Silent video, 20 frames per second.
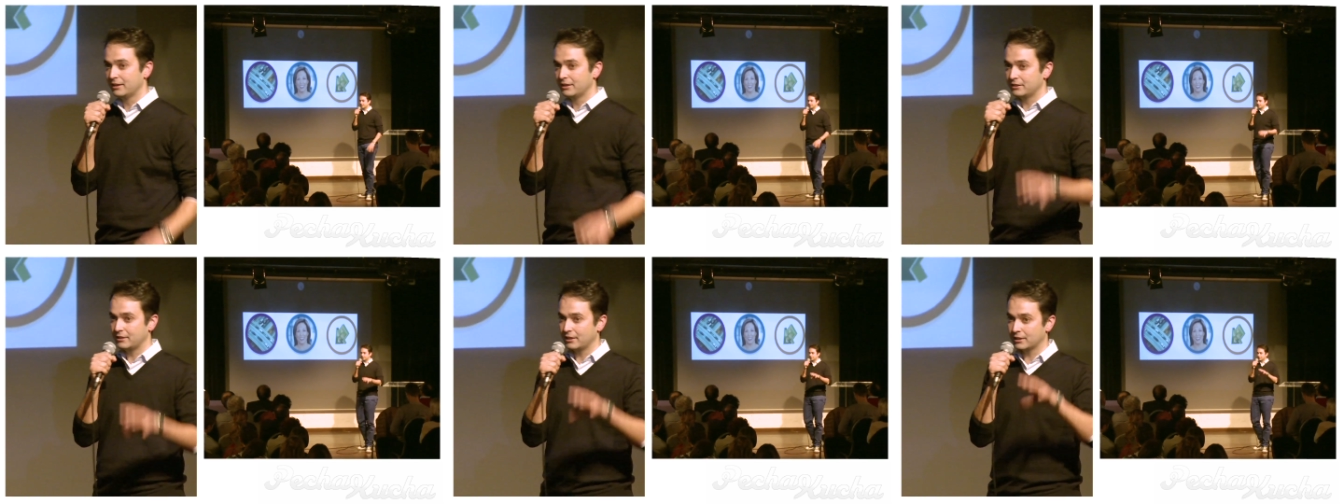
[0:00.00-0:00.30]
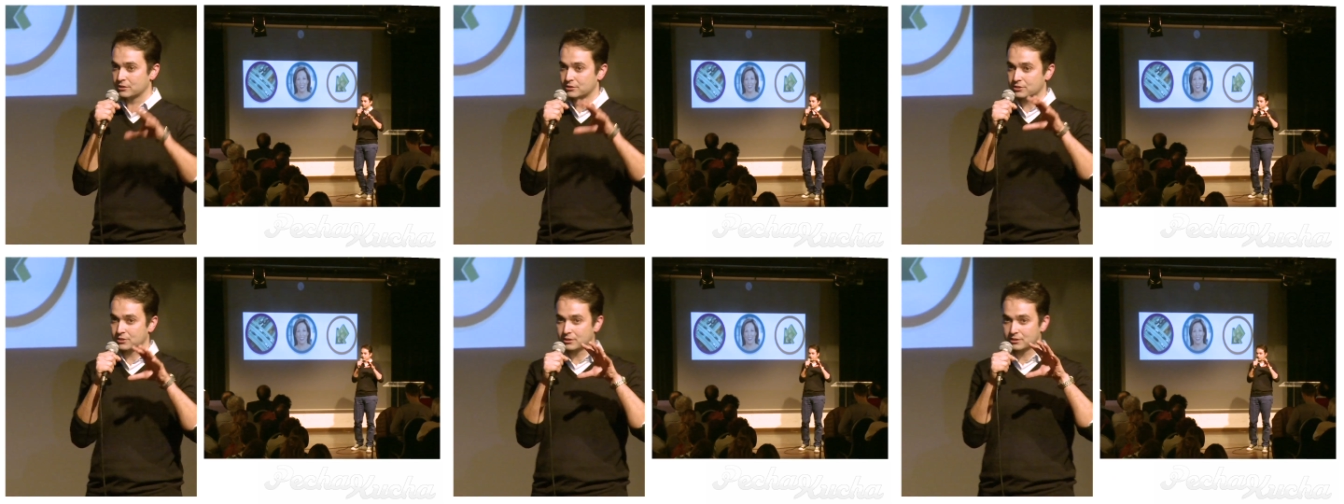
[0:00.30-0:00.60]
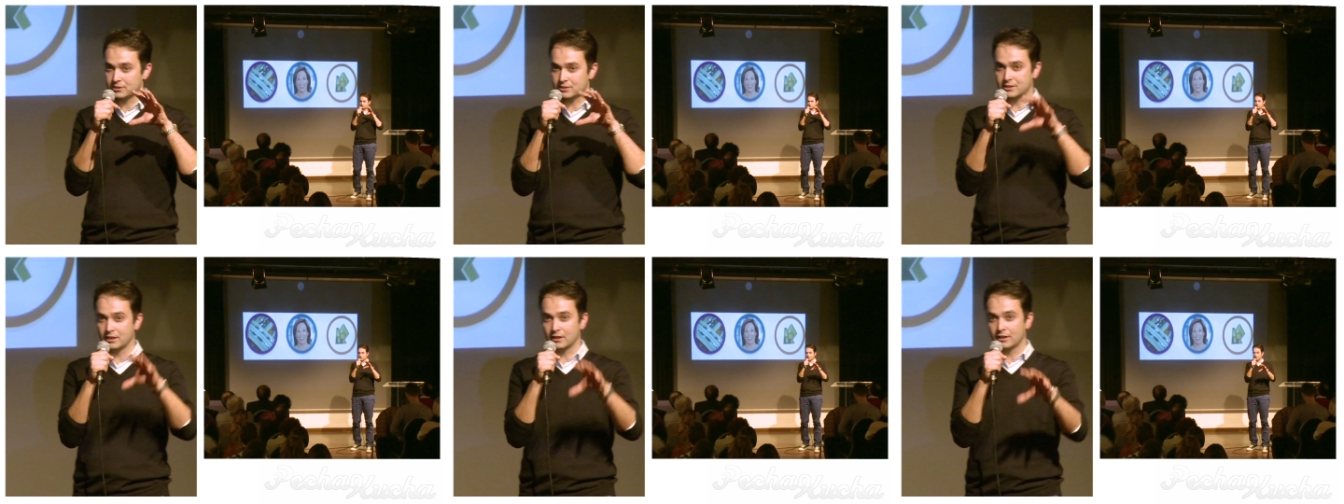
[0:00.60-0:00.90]
There's
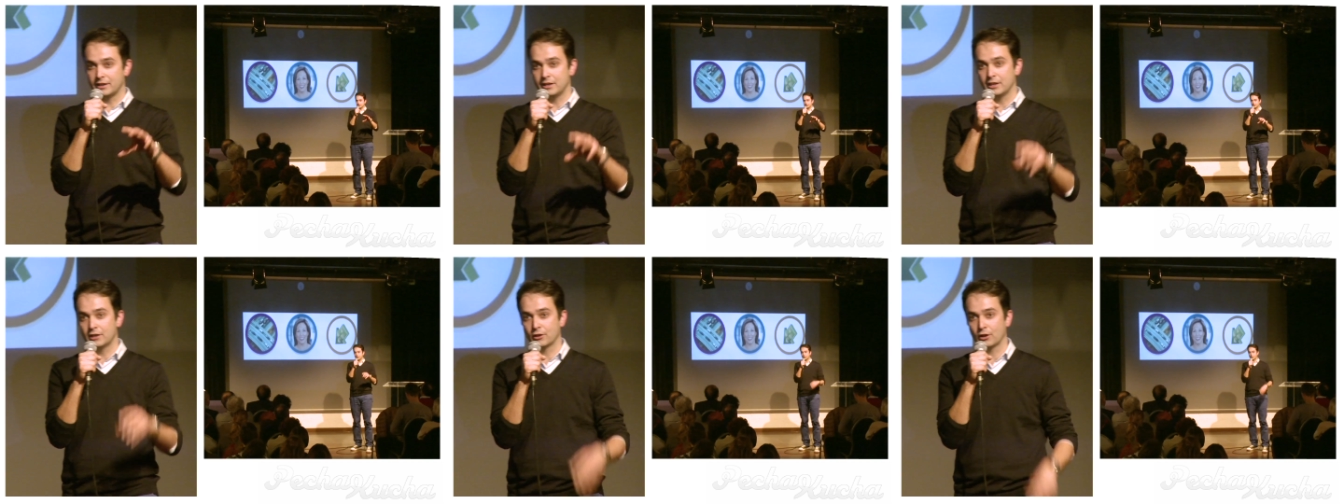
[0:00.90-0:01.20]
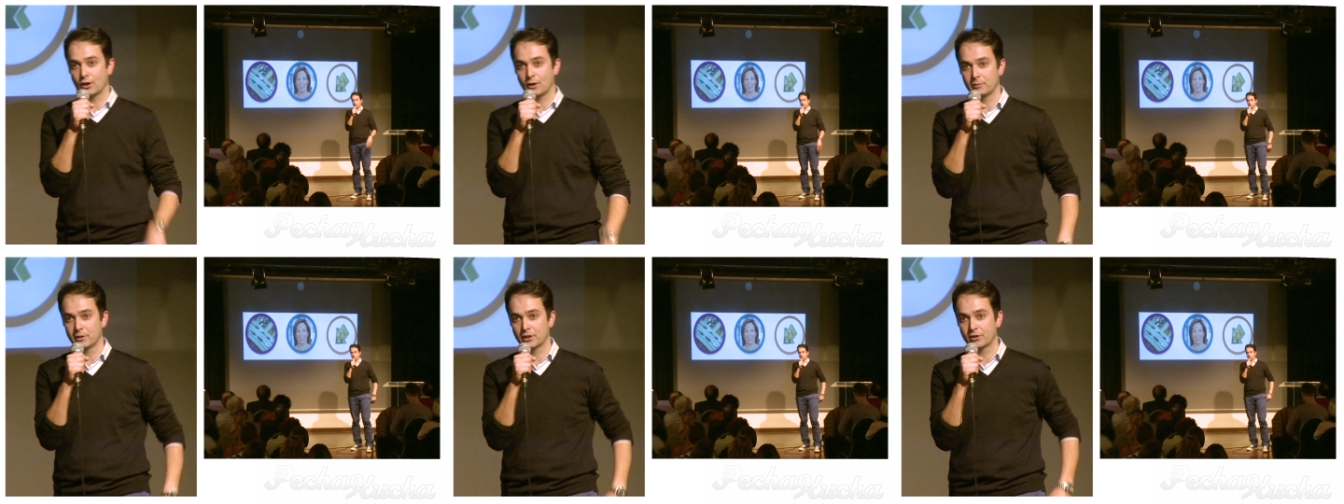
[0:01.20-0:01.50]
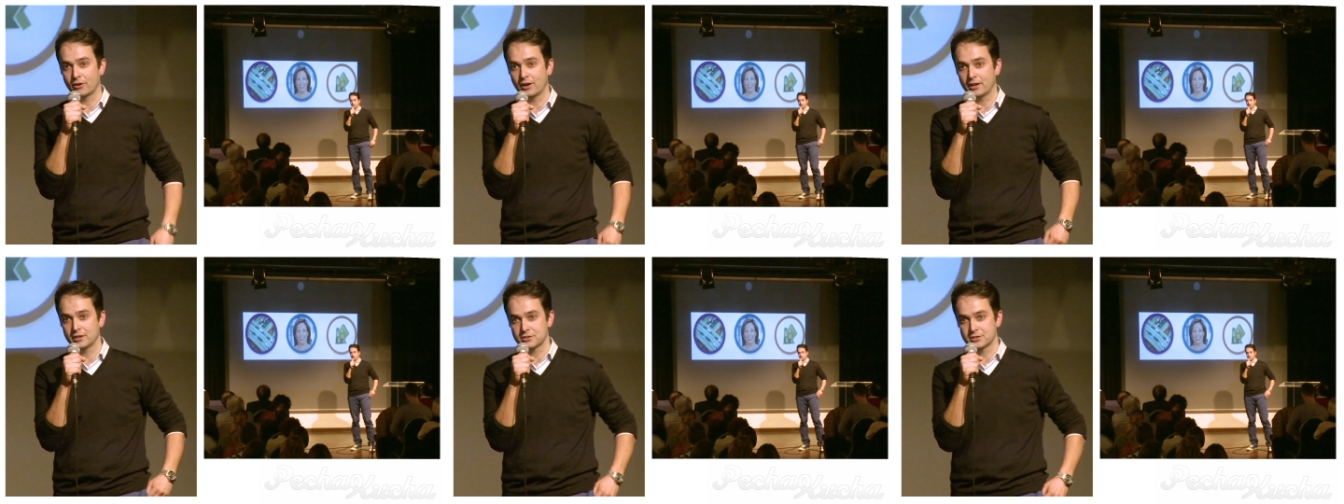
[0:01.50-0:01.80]
still an economic
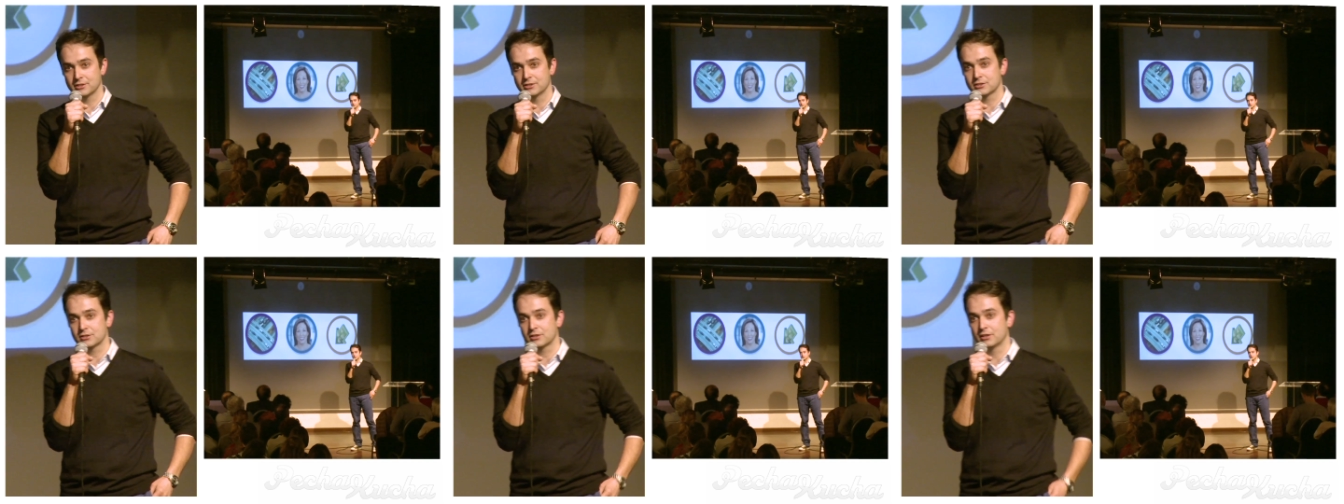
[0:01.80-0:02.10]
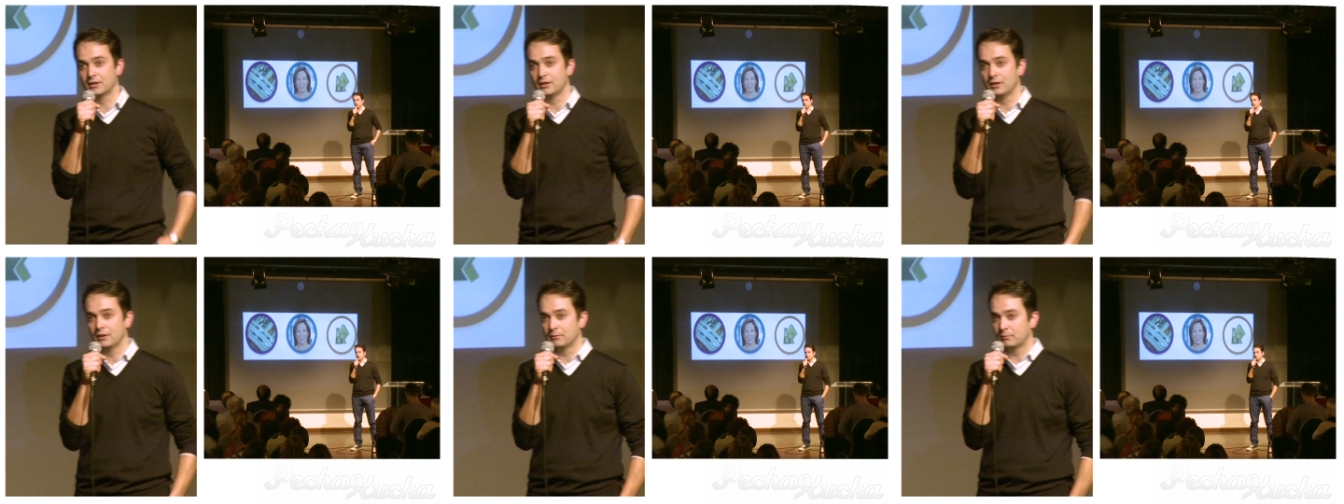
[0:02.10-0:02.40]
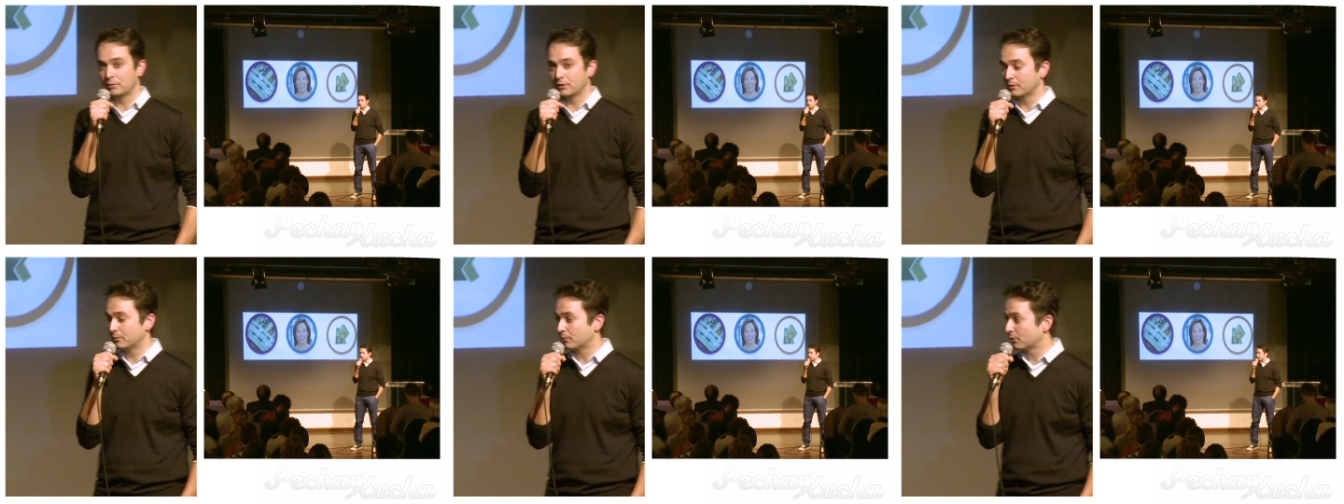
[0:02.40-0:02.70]
crisis,
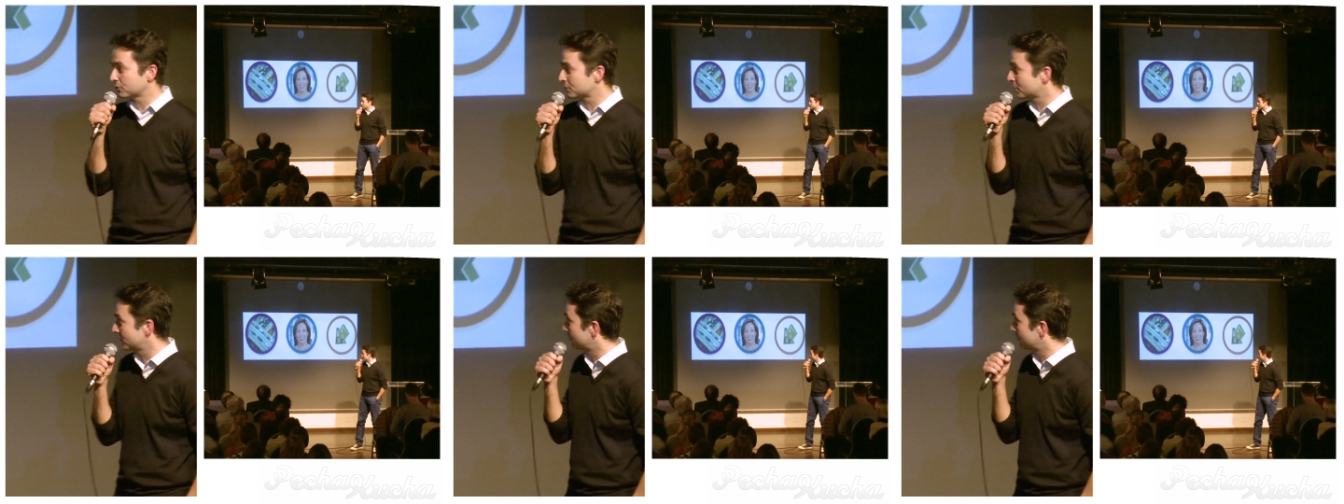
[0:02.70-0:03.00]
but the most